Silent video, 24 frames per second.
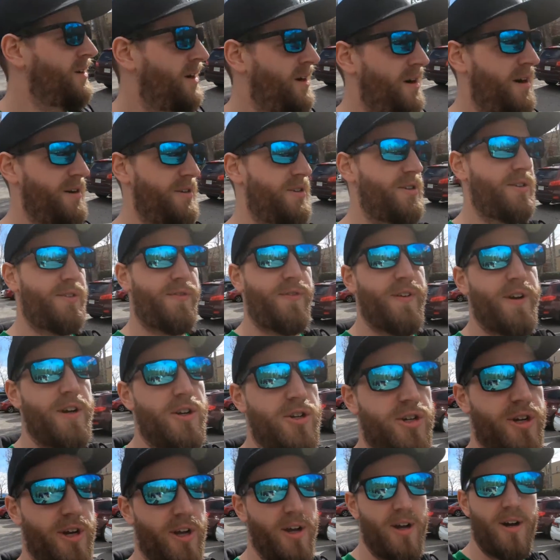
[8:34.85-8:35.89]
All right, just
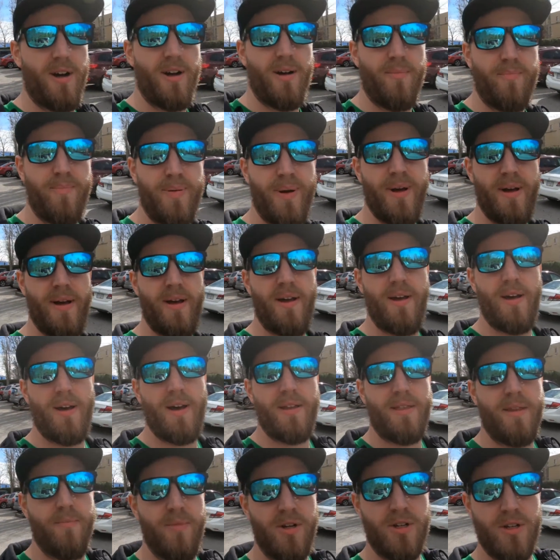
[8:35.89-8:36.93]
finishing up
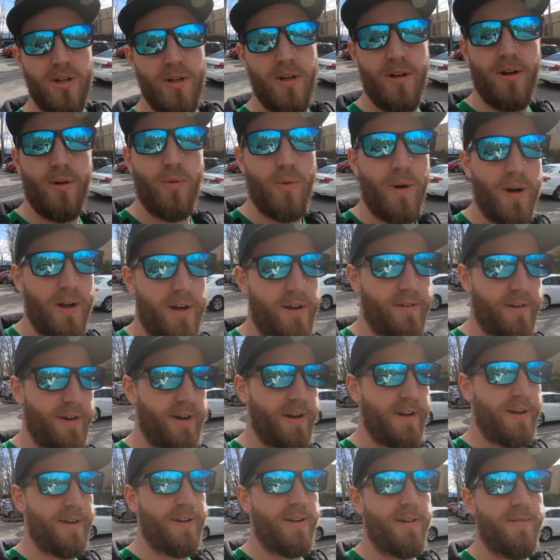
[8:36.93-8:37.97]
at the Mission Hill
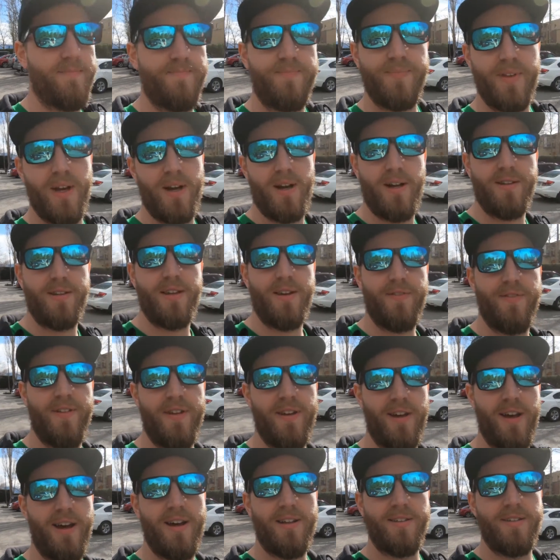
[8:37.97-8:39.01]
Winery.
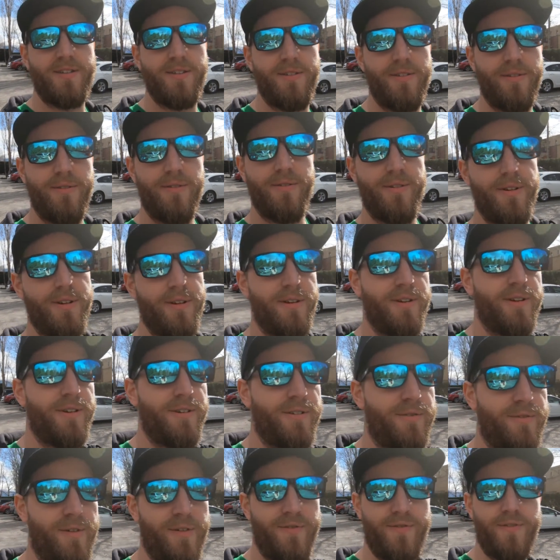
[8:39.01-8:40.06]
Definitely had to
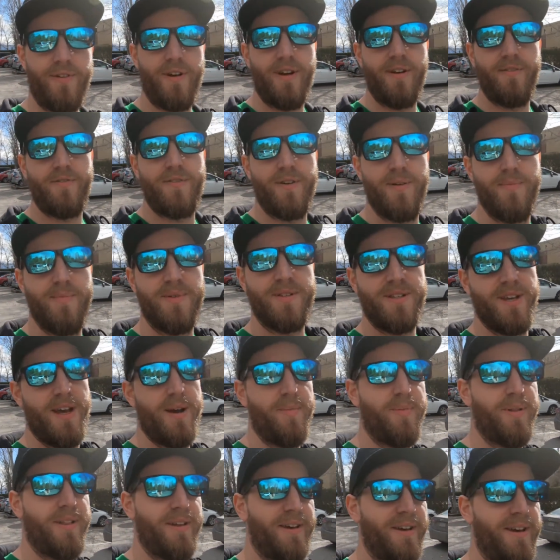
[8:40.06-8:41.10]
refrain from
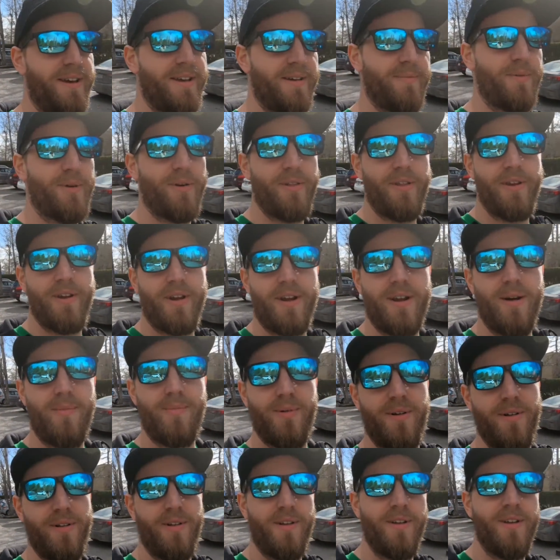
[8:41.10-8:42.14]
sampling more than a
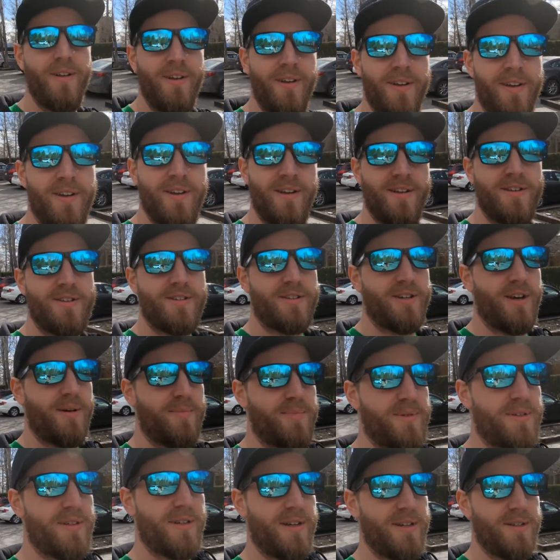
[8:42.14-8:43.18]
couple
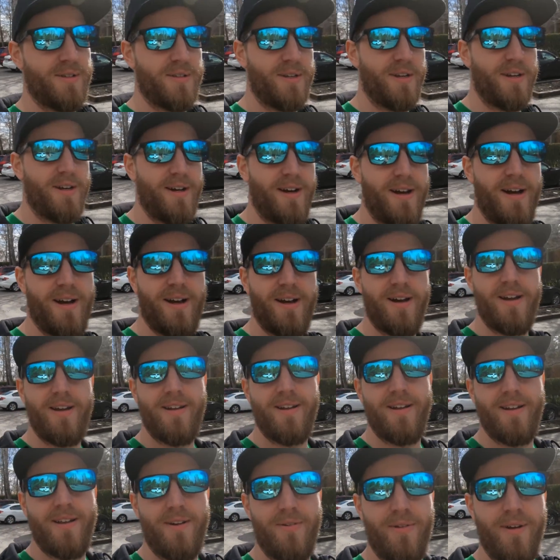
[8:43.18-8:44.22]
sips, as I
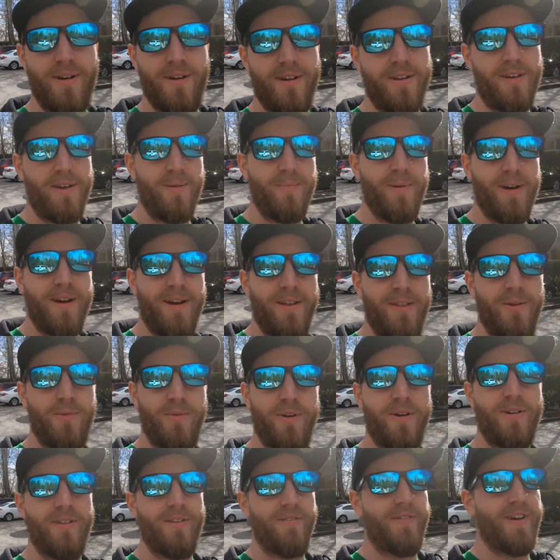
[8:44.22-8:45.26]
don't want to get behind the
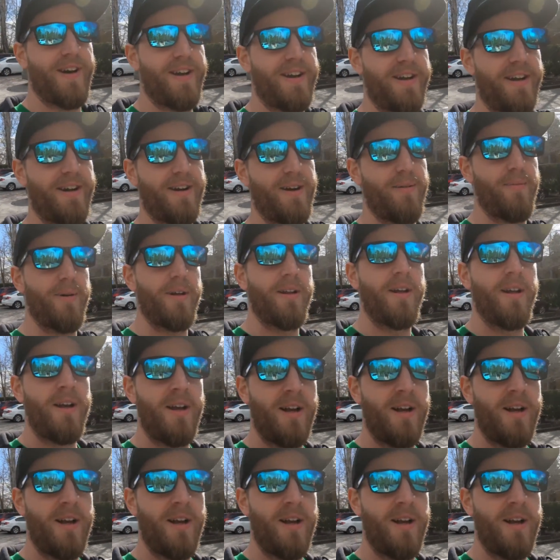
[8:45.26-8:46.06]
wheel of the Vette here. But